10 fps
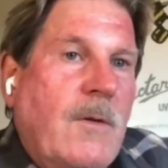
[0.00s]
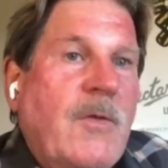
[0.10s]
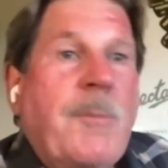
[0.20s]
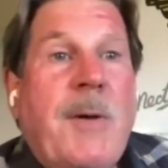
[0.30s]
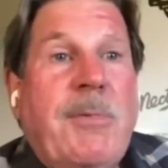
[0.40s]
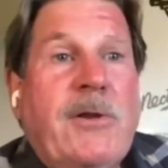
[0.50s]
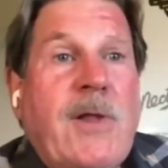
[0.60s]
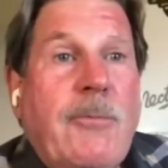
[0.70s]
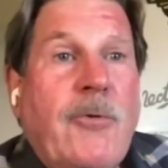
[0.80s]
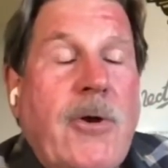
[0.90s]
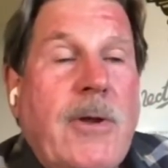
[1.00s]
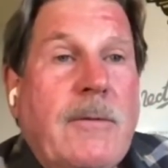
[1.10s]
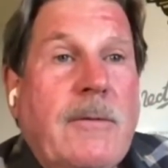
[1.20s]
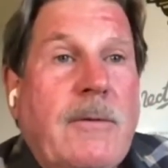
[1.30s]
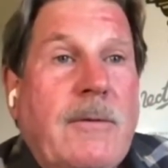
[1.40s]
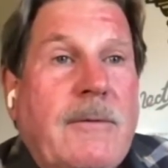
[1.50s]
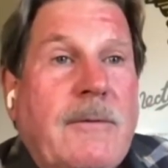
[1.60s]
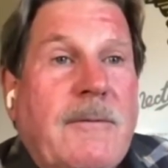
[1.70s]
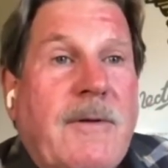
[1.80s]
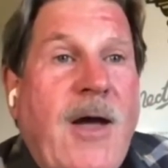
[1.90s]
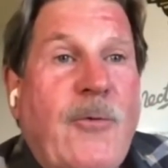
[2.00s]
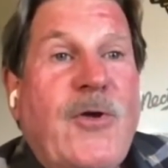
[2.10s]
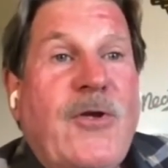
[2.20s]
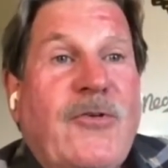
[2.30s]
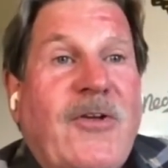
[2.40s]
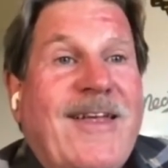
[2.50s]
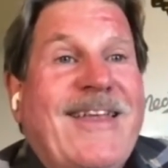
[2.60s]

The public library? I wish.